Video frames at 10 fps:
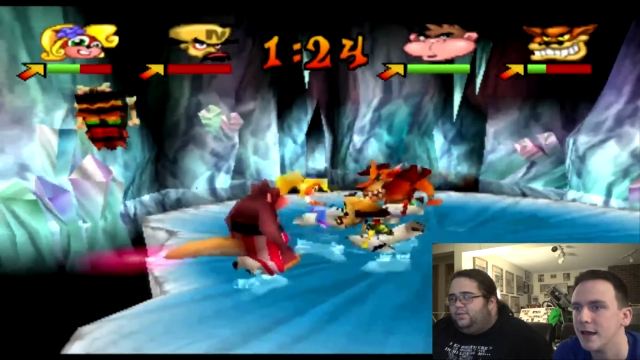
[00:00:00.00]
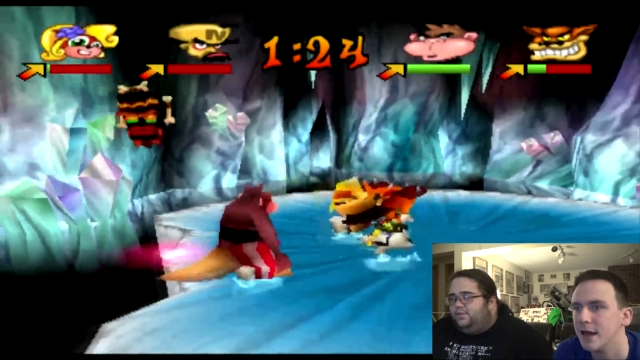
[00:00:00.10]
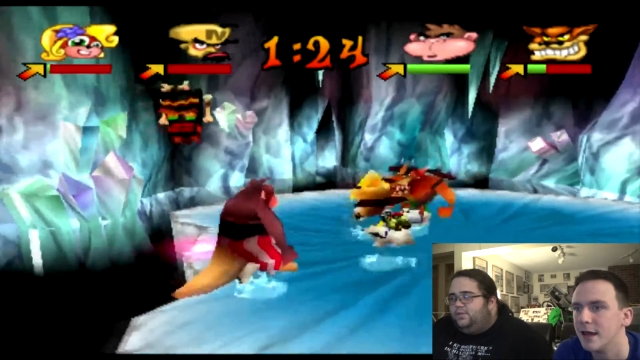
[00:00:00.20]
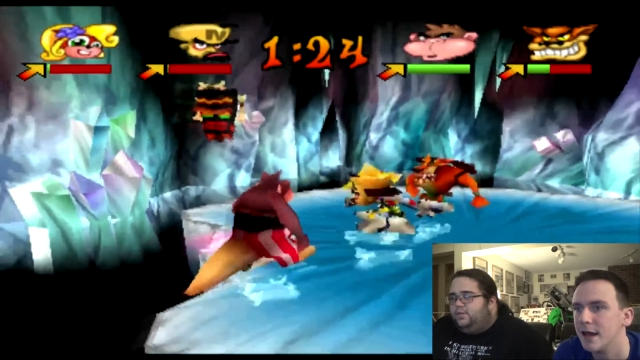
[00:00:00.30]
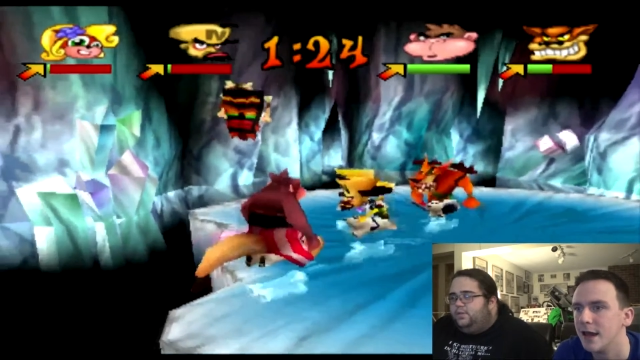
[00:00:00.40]

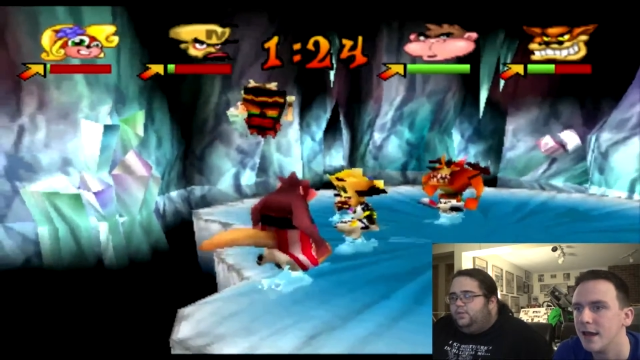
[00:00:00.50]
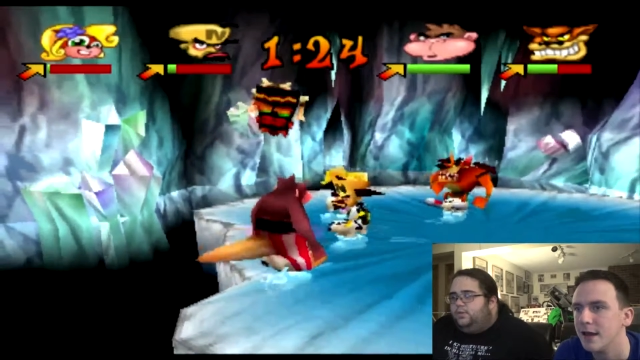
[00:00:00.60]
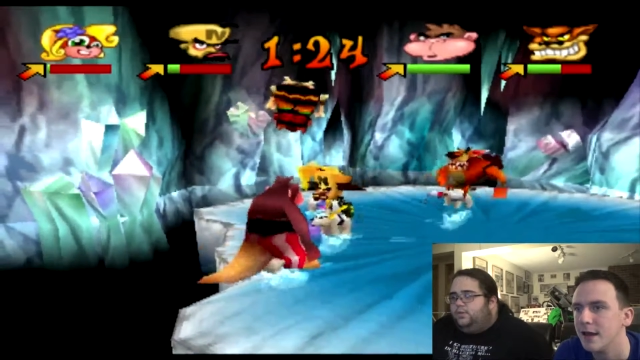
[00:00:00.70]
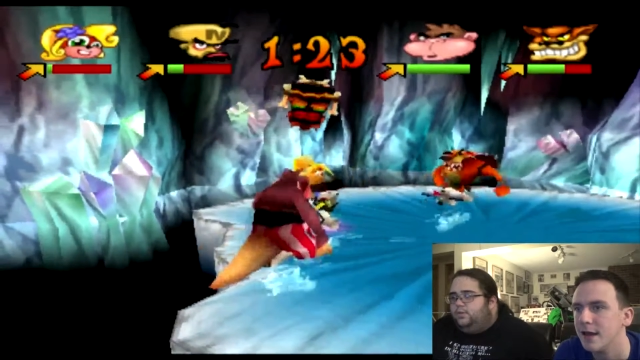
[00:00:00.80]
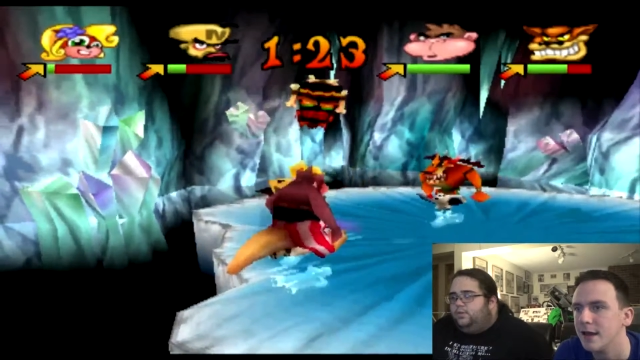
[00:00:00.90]

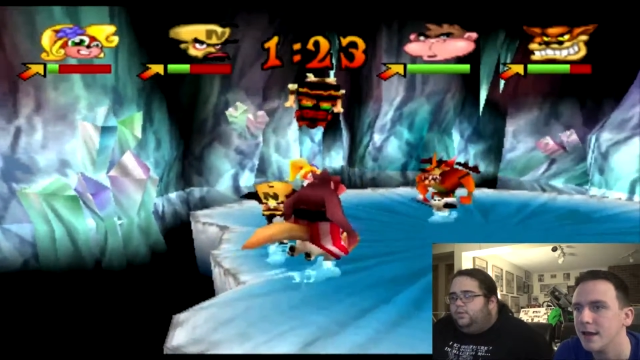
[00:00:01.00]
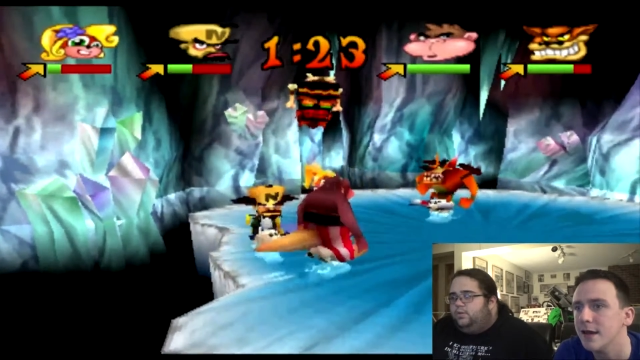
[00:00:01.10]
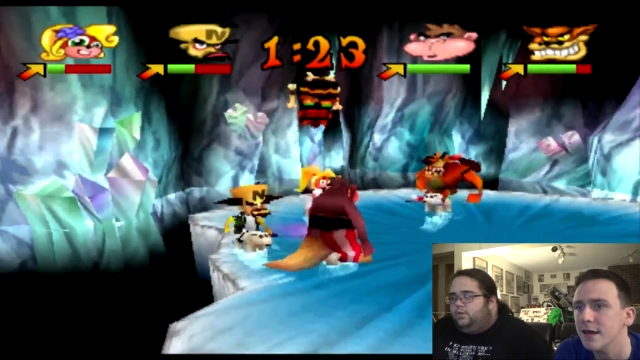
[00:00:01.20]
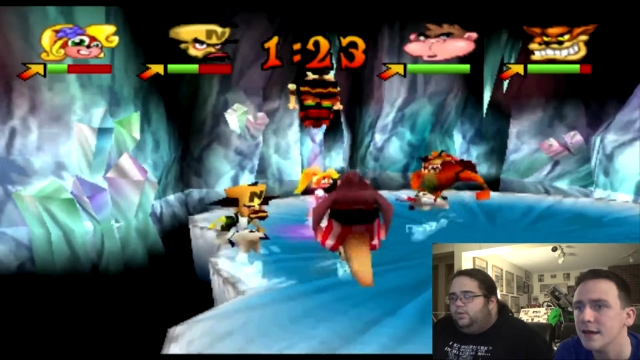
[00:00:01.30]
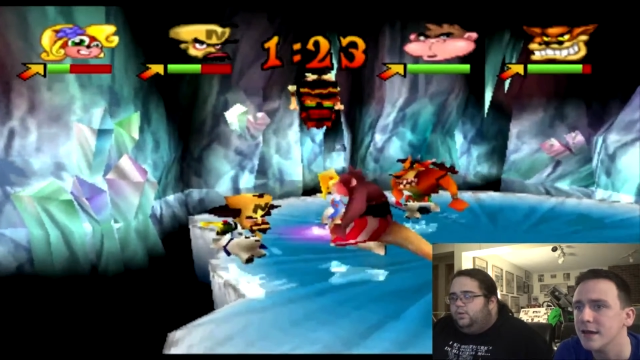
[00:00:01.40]

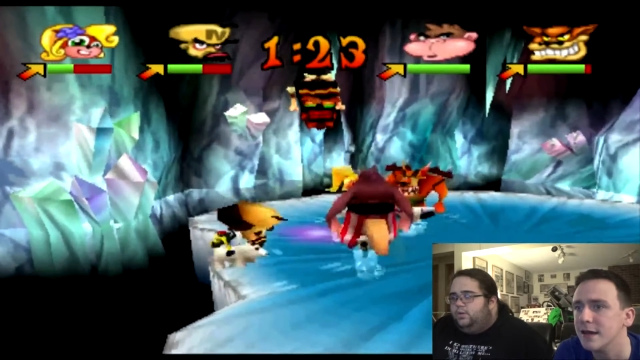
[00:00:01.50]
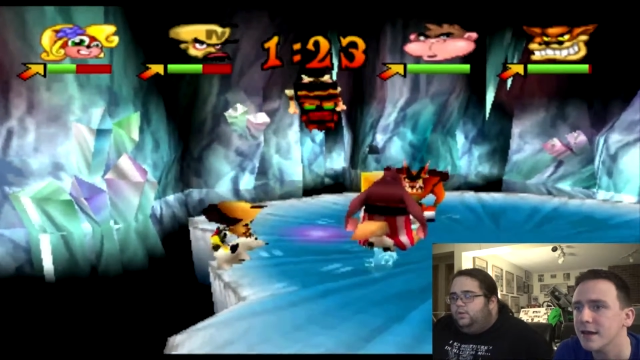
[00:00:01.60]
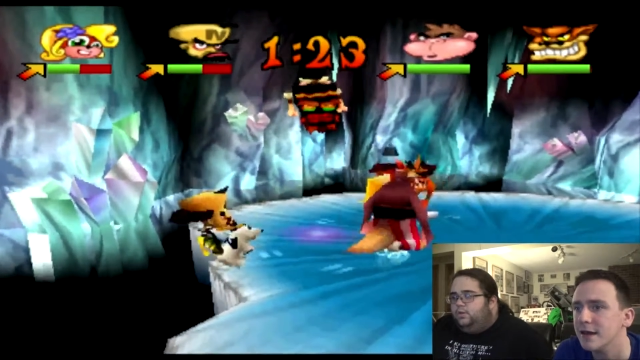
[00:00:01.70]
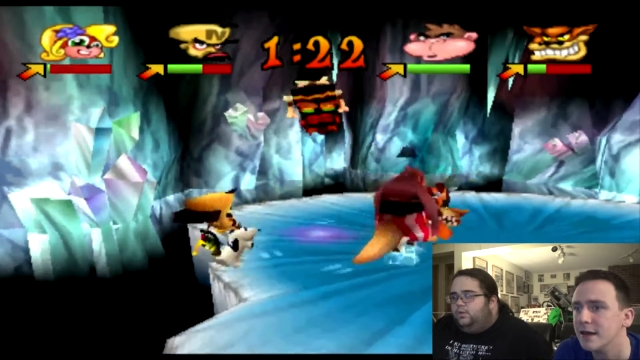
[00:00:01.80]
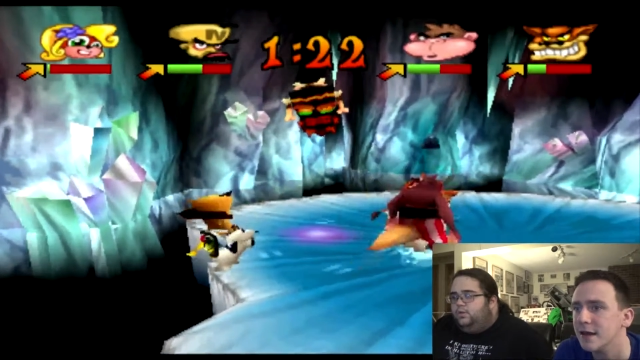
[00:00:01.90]

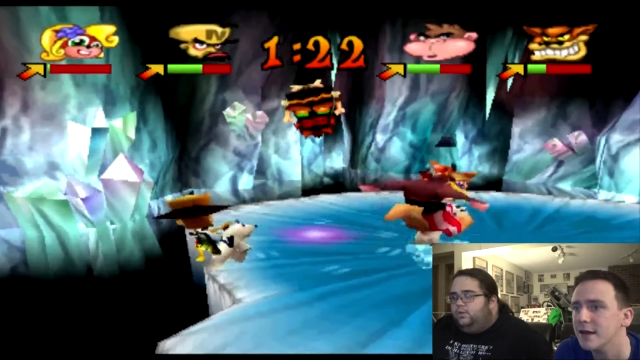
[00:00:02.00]
(silence)